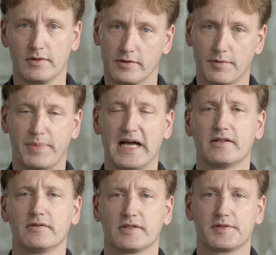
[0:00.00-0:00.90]
The
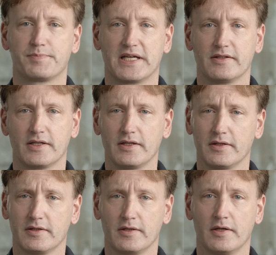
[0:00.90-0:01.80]
patent is pending,
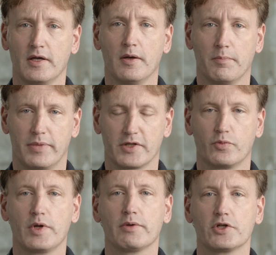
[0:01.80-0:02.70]
but
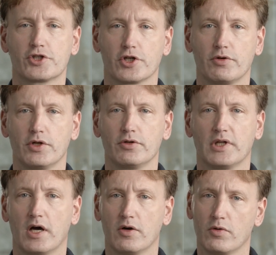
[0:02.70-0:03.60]
we will show you
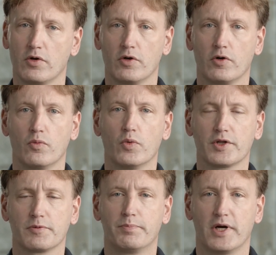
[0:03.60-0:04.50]
now
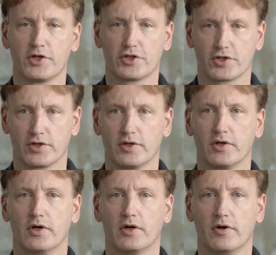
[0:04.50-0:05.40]
what bunch
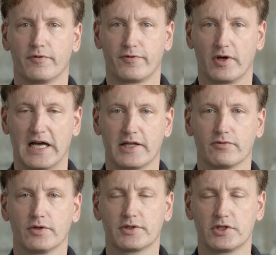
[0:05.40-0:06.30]
of
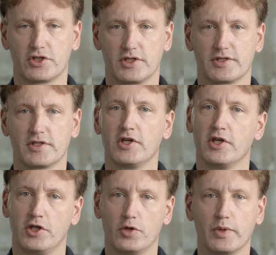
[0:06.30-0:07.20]
advantages
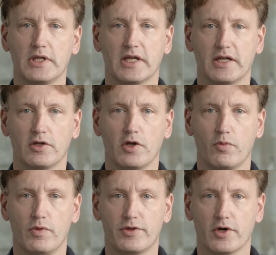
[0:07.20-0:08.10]
you will get
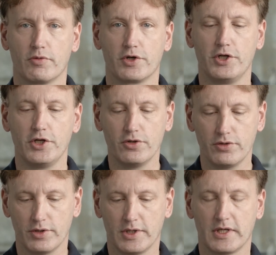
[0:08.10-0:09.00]
with our
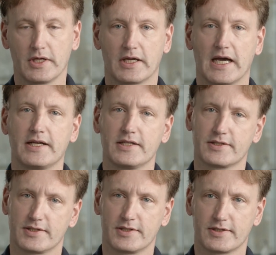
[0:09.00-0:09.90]
new Guiding
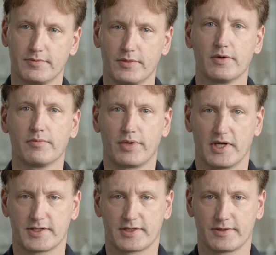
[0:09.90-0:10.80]
System
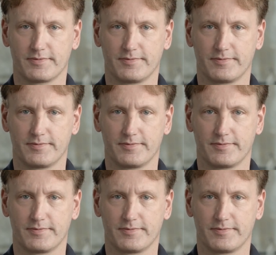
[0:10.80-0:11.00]
Plus.